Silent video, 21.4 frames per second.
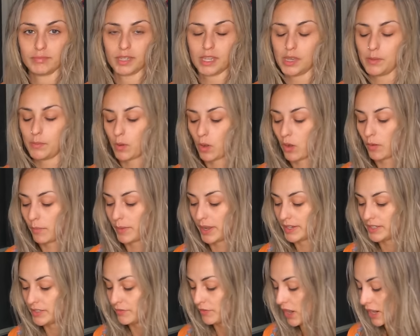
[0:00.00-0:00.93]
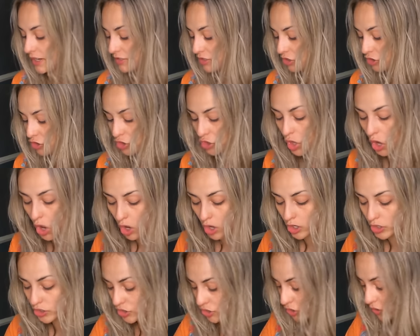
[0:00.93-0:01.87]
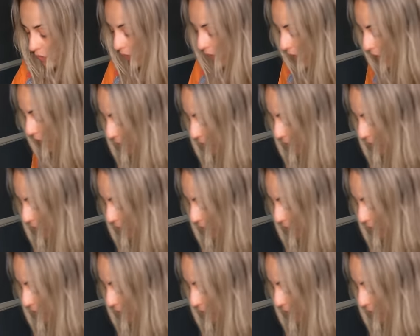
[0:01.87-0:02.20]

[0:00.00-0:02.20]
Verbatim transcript: keep all my devices charged so that